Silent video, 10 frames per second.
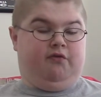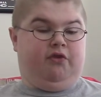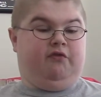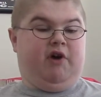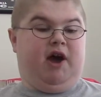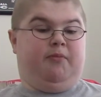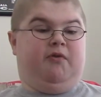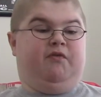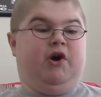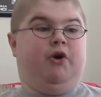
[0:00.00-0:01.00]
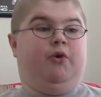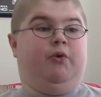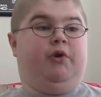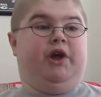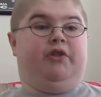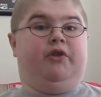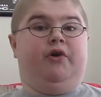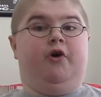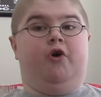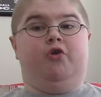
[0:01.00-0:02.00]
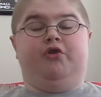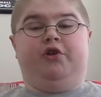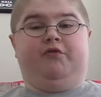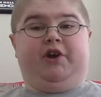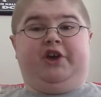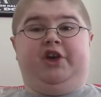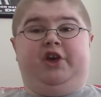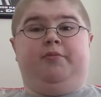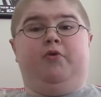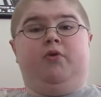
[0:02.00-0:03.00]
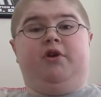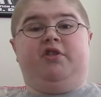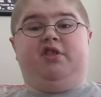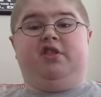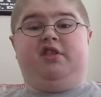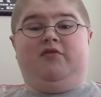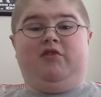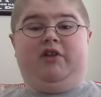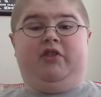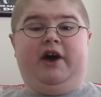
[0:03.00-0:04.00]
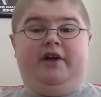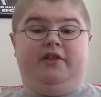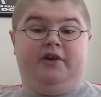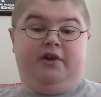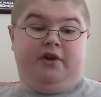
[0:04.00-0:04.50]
the vibraphone and all the different keyboards and stuff like that.